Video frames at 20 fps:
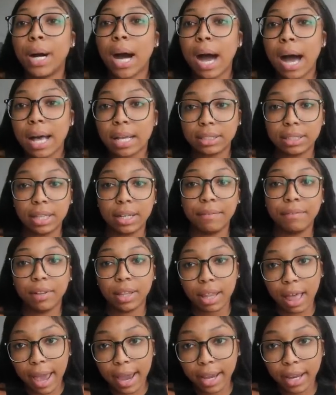positive
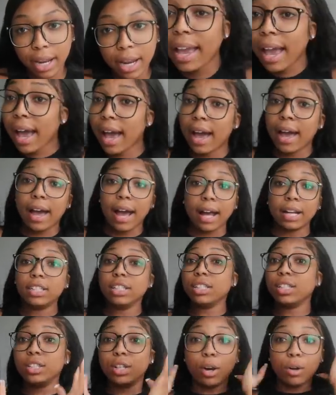light. Yeah, I
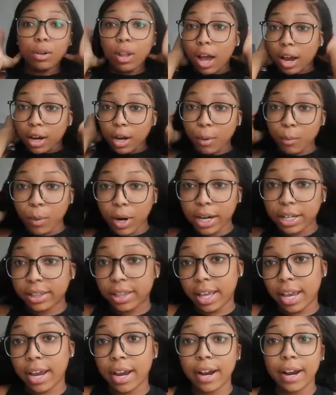just no longer
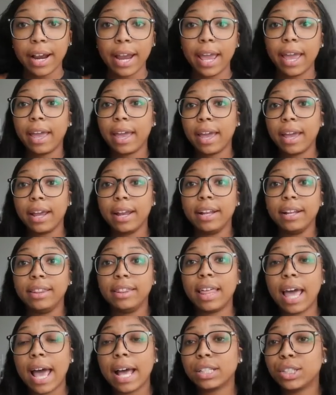work there
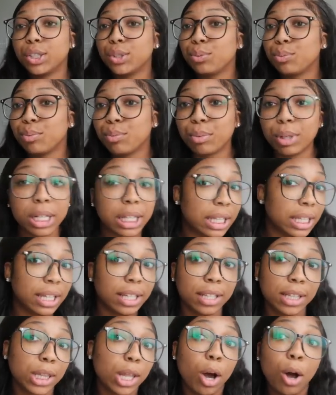and that's
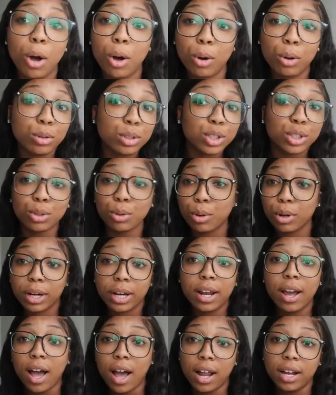really the whole
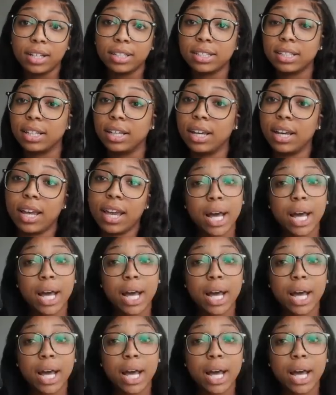story, honestly.